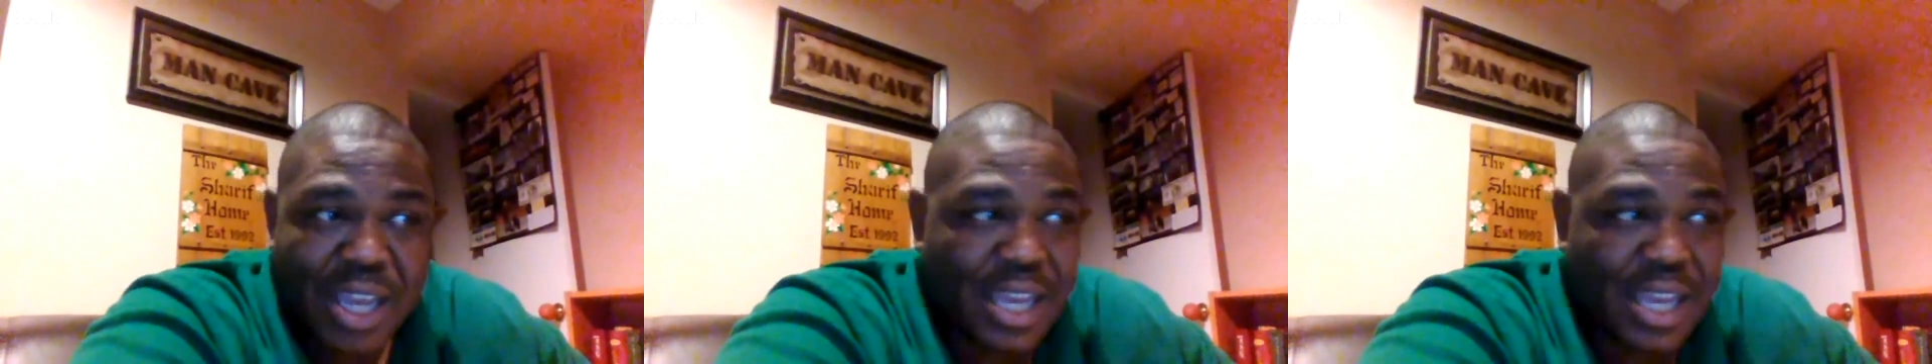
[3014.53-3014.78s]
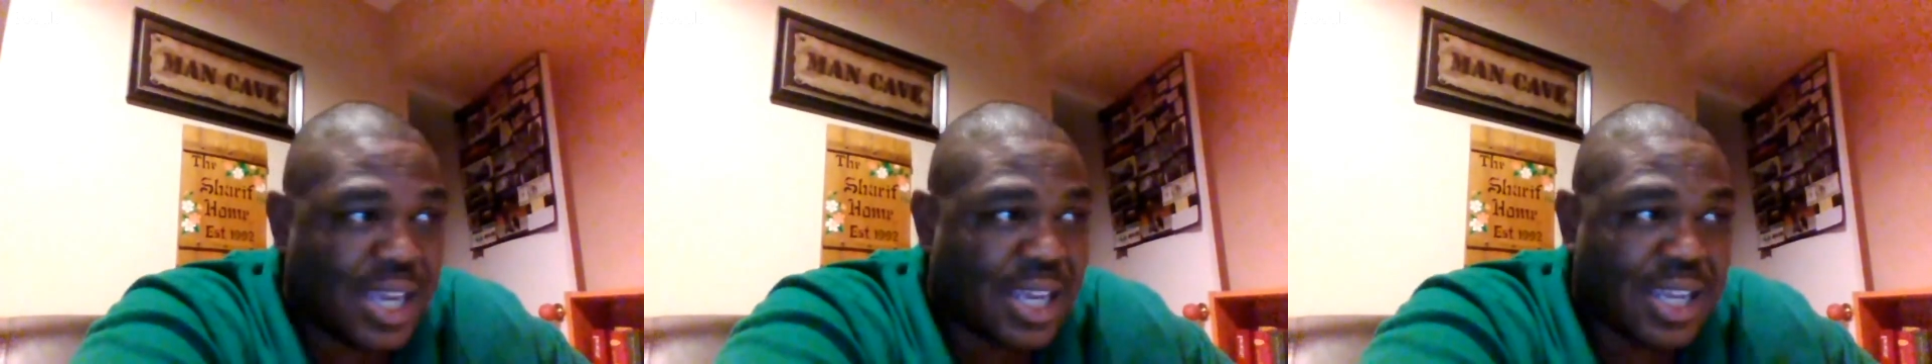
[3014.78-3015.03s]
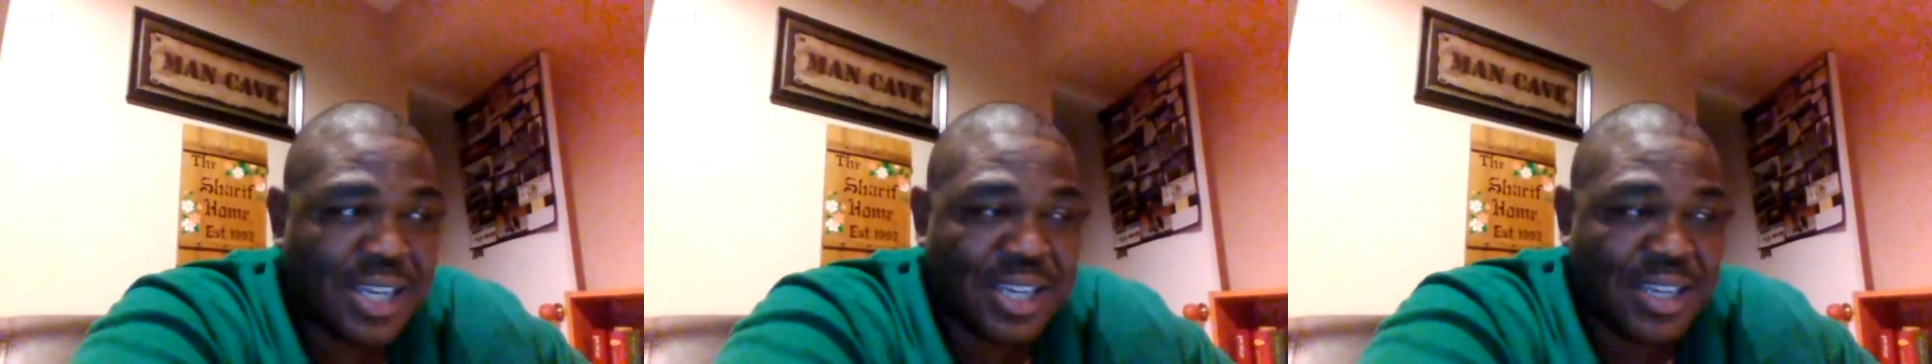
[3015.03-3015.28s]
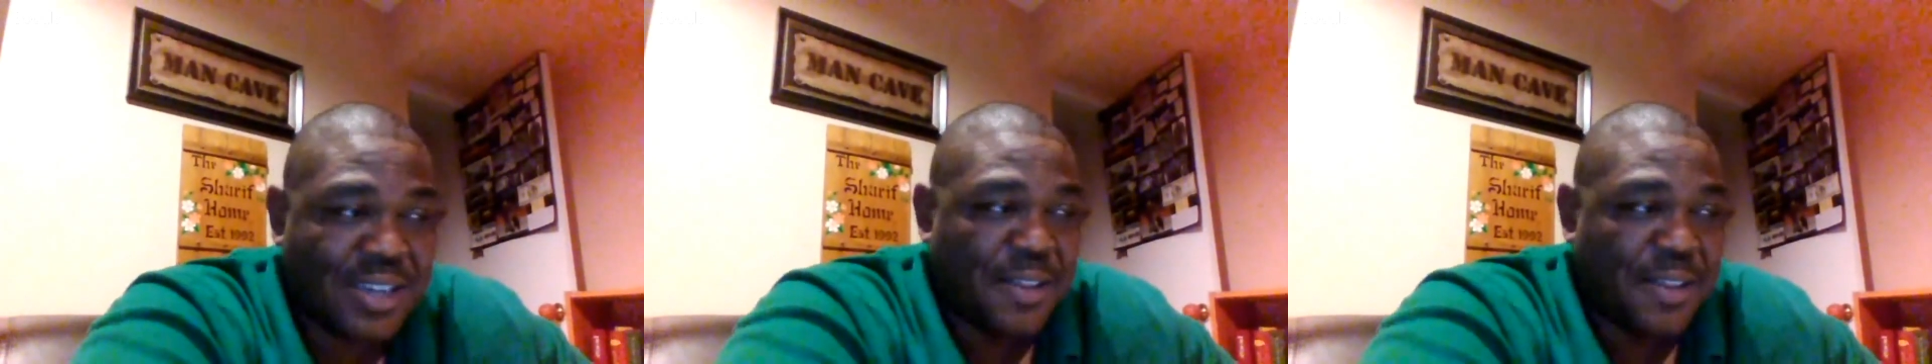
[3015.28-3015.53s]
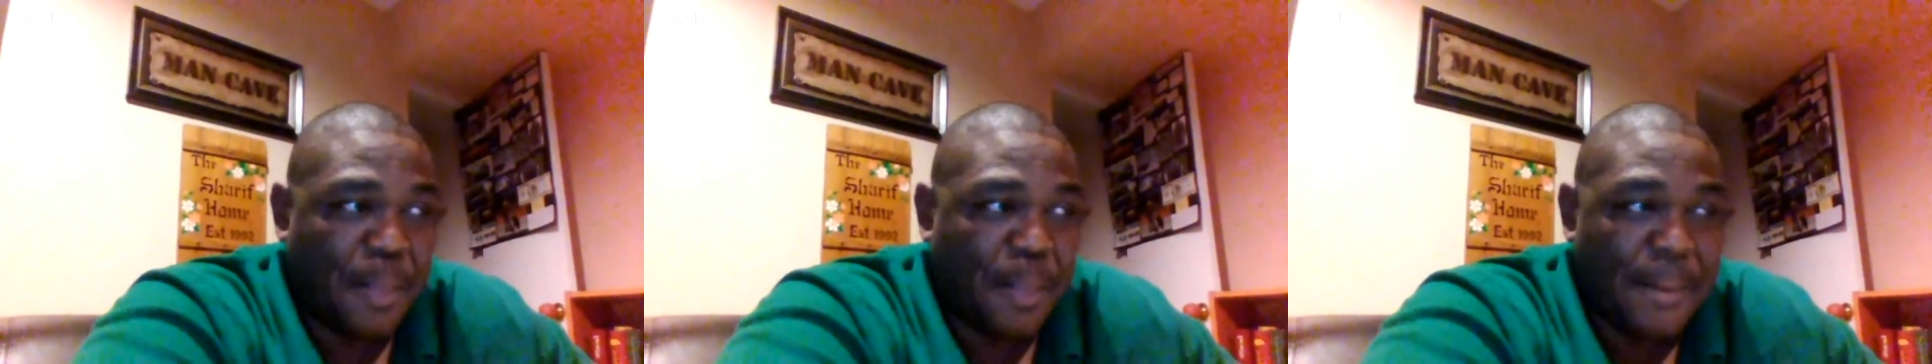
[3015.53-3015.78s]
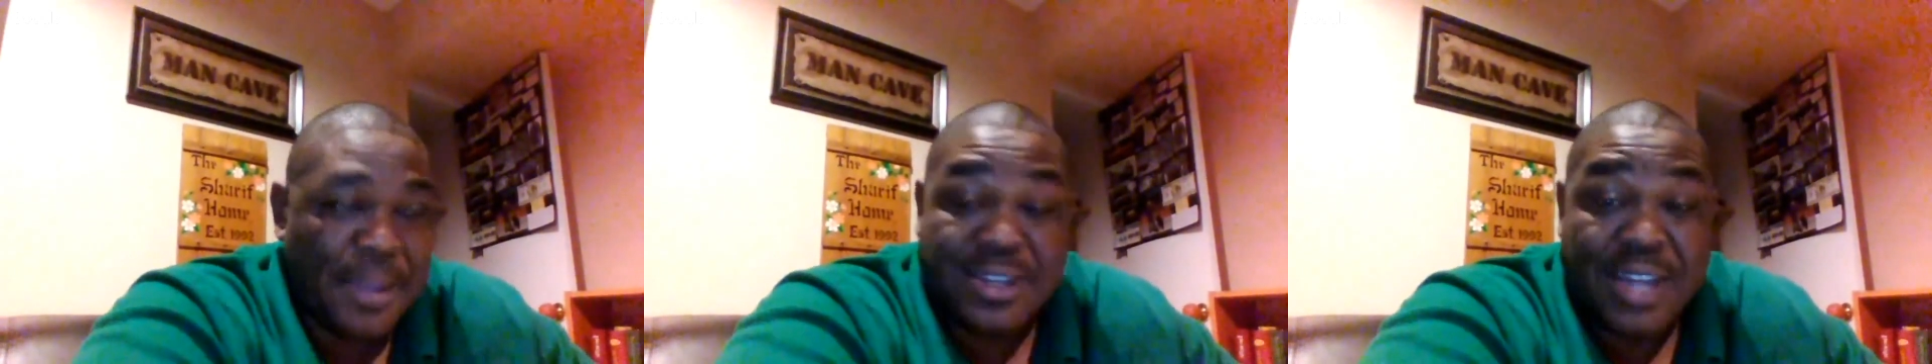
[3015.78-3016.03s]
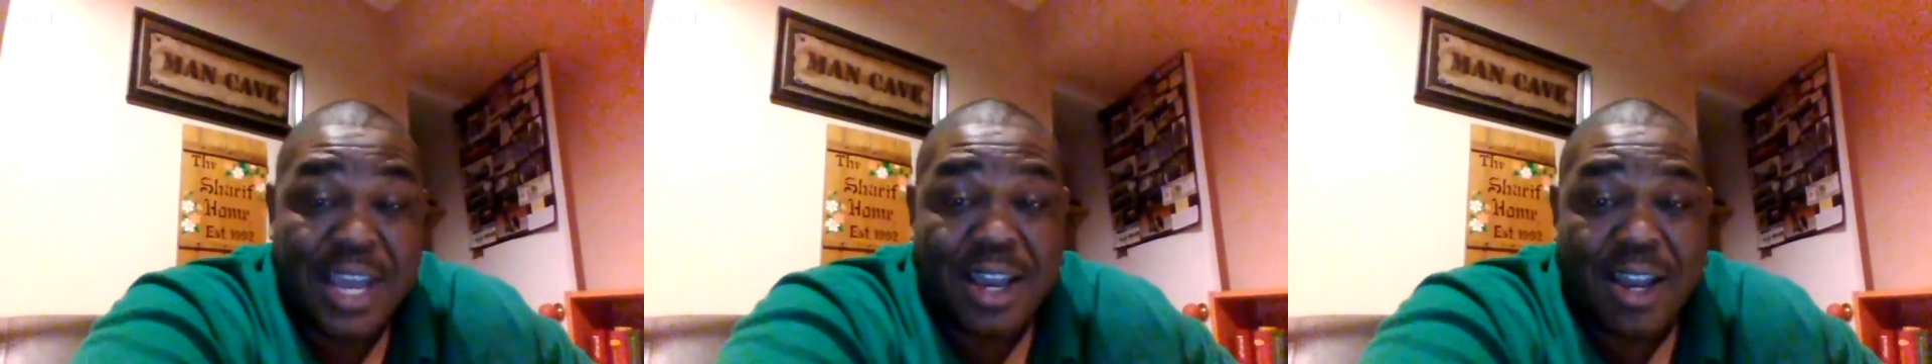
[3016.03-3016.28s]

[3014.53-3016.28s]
And it's not